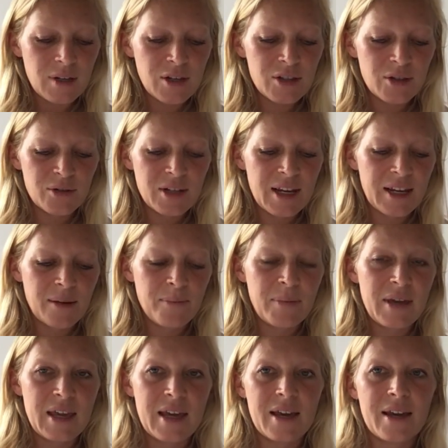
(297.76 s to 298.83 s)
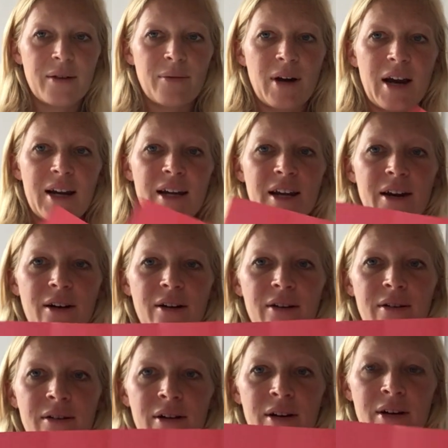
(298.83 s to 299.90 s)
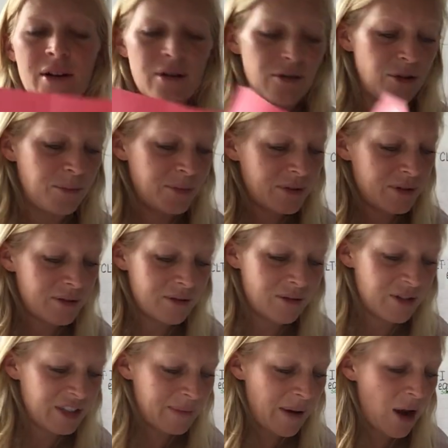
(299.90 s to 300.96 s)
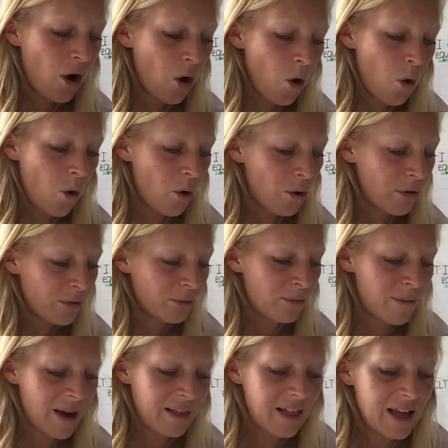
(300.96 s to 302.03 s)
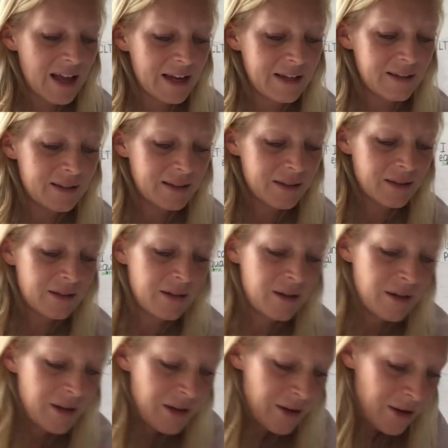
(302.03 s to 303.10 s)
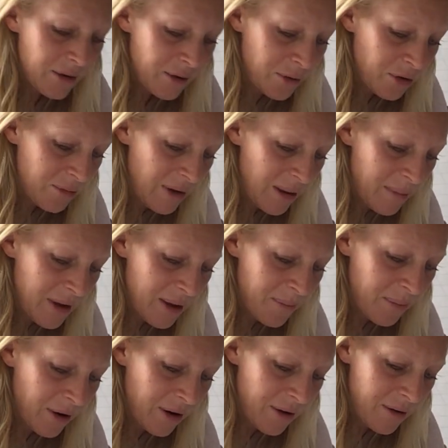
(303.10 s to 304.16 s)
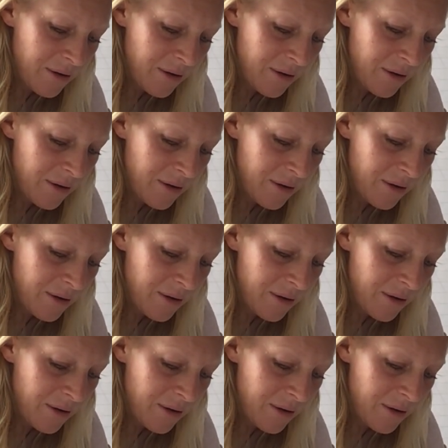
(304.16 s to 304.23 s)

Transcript: So take a peek right here. Oops, you can see my hole through my lines or through my paper.